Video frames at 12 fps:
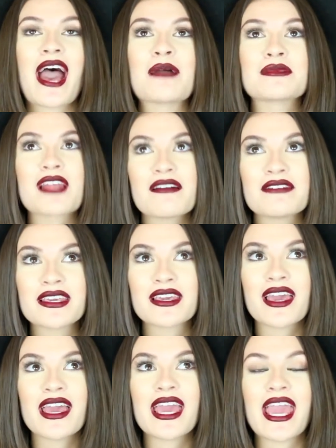I'm loving
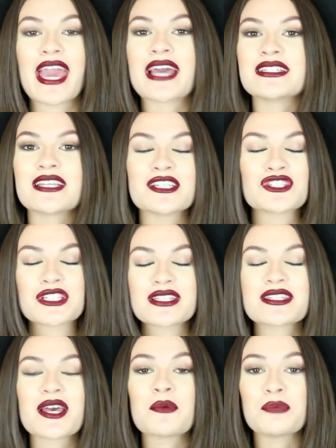it, and it's
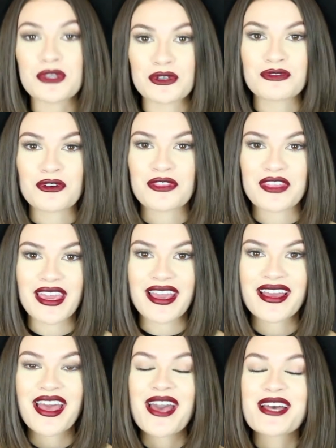just a beautiful
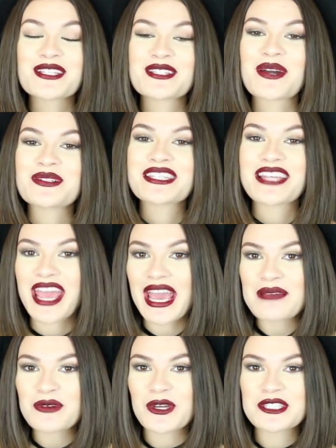thing. So today
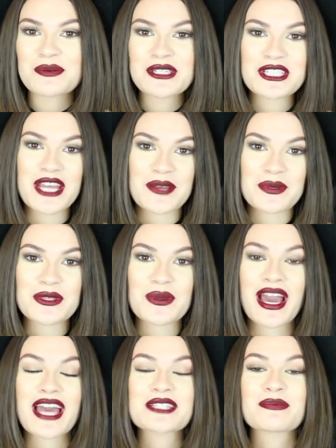I'm going to be sharing with you
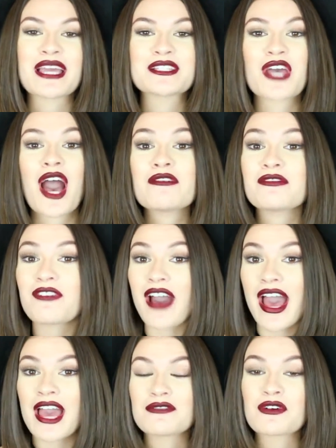guys my top
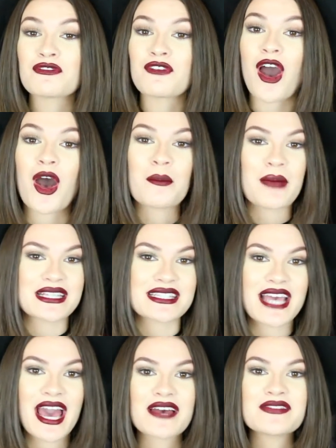5 fall
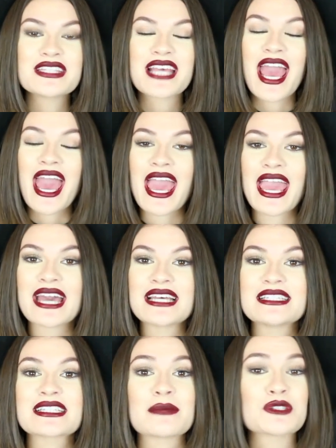must-haves,
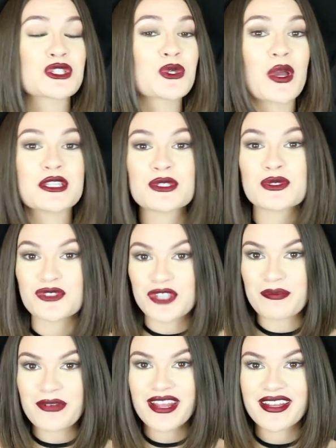and I'm just going to
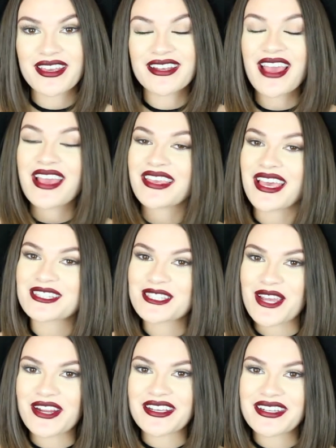jump right in and get
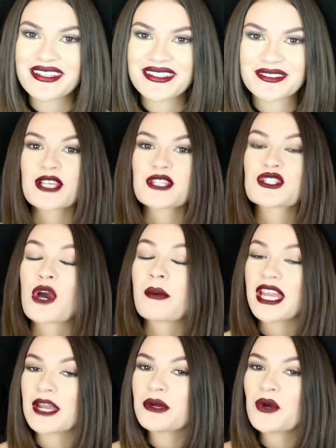started. So
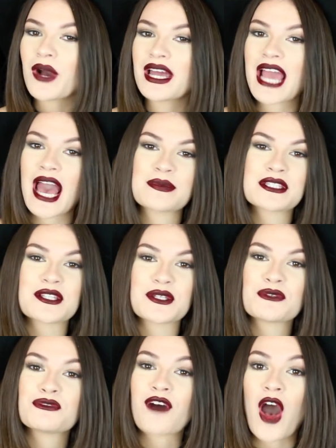my number one
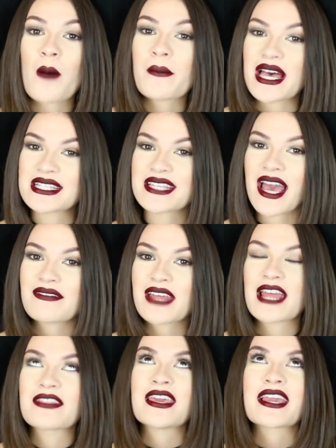absolute fall must-have
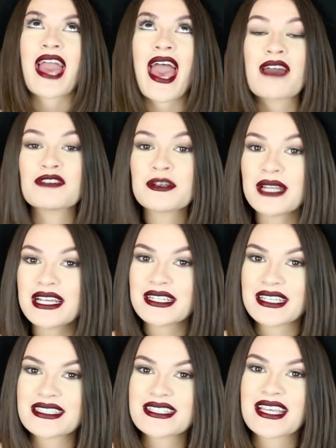that I think everybody
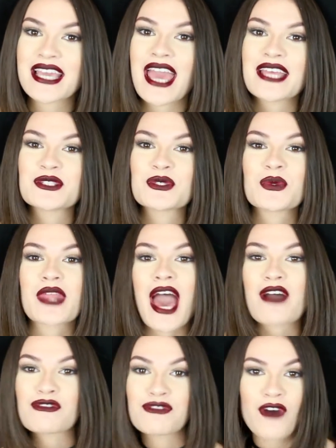needs to get into
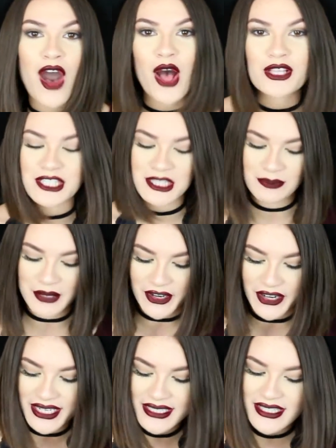that fall
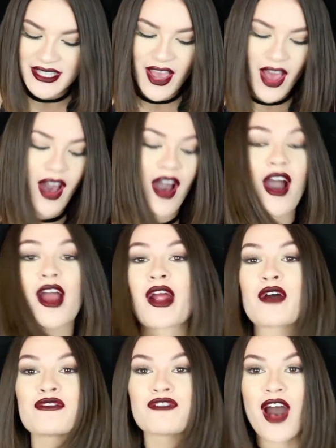spirit
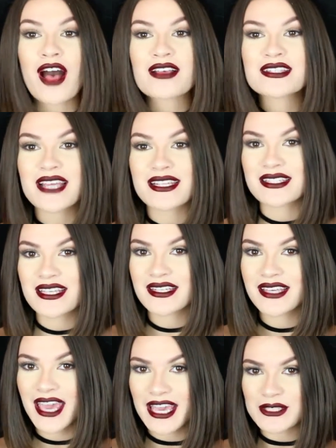are fall
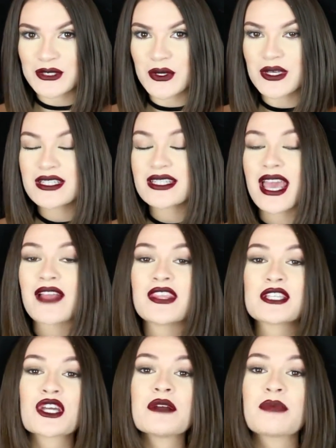scented candles, and
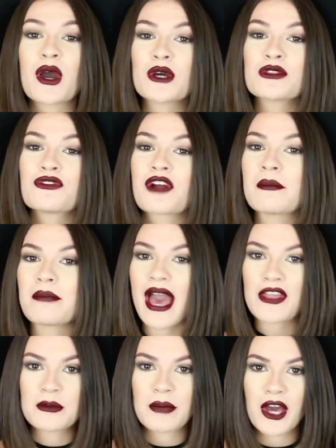these are both from
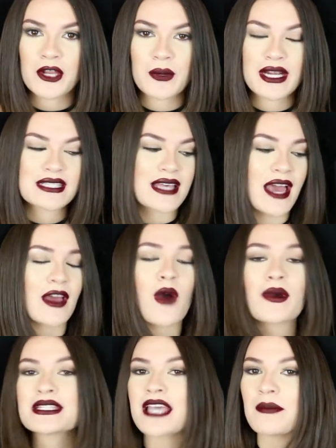Bath and Body Works. I
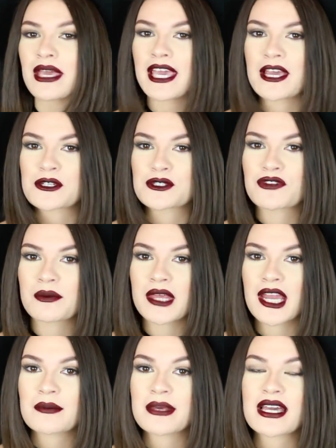always get my candles from
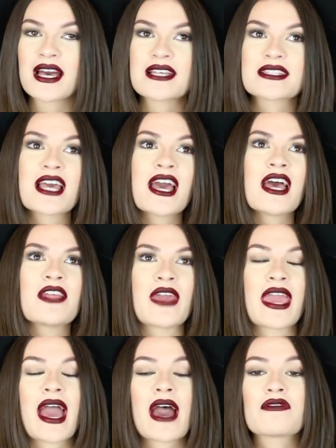there because
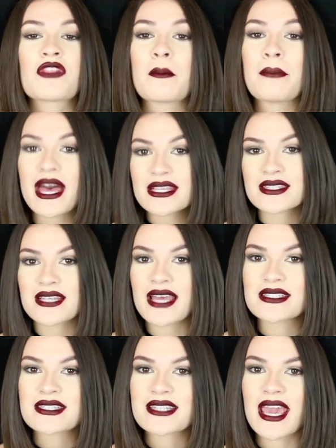they have the best
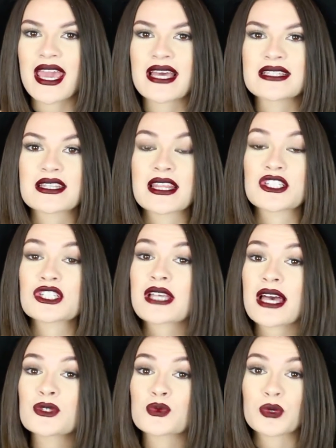scents and they just
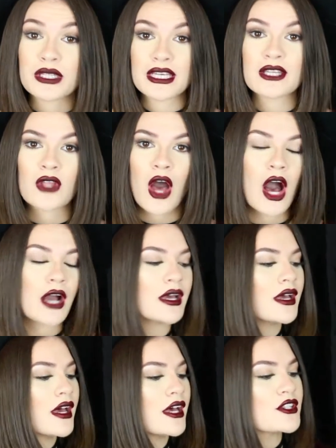last really
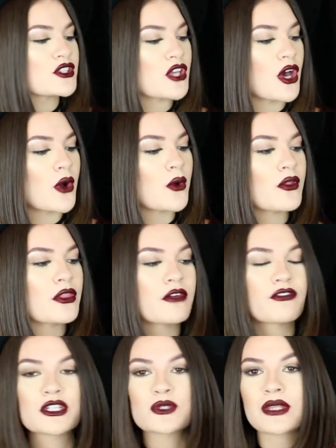long. So
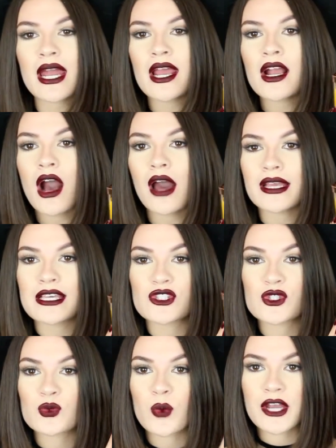the first one that I got
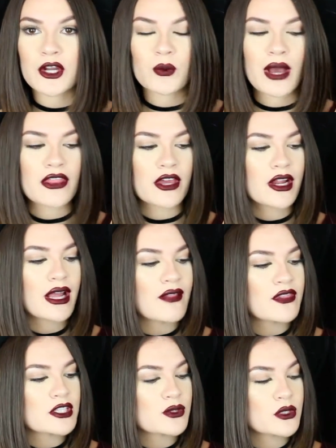is Sweater Weather,
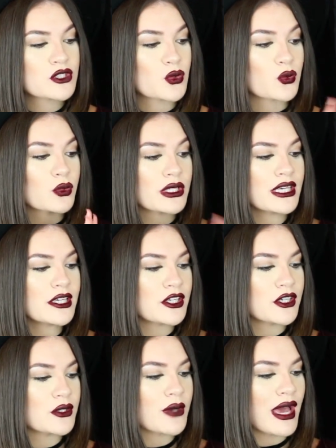and this one's really
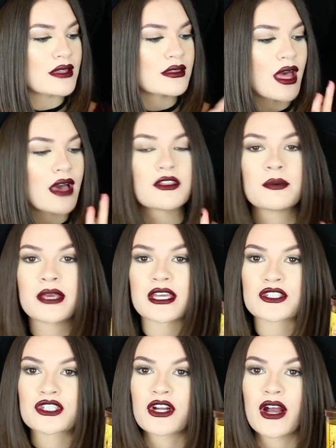cute. I love the
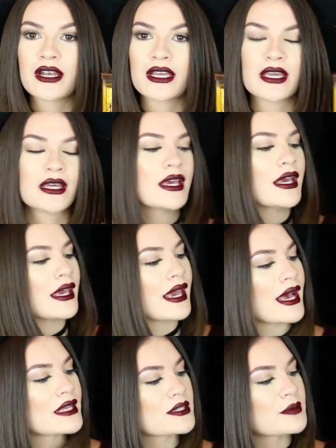picture on it. It
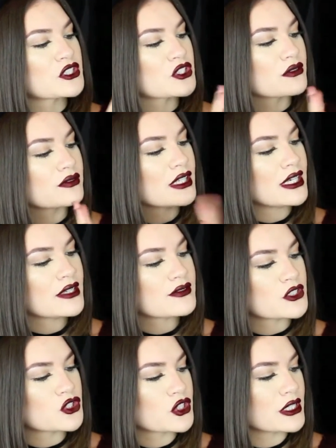has a bunch of
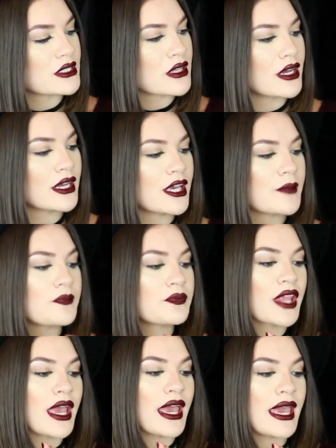leaves and trees on it,
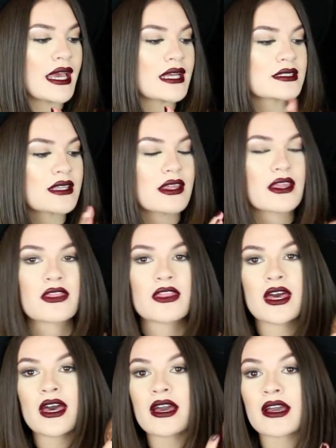and
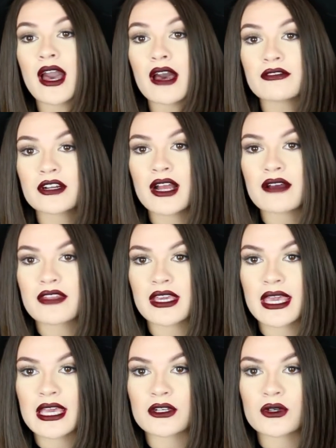the cover of the
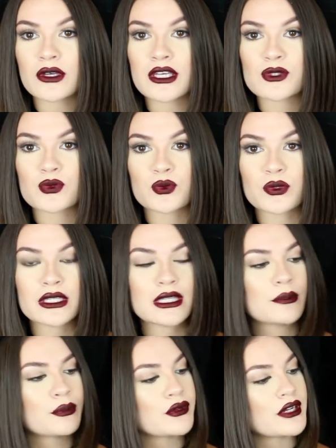candle is
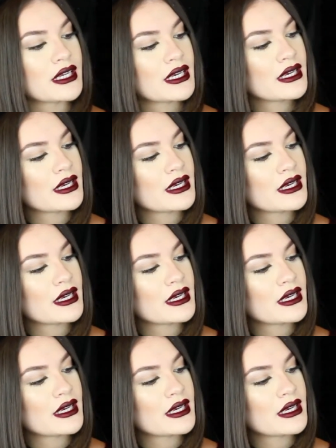really pretty.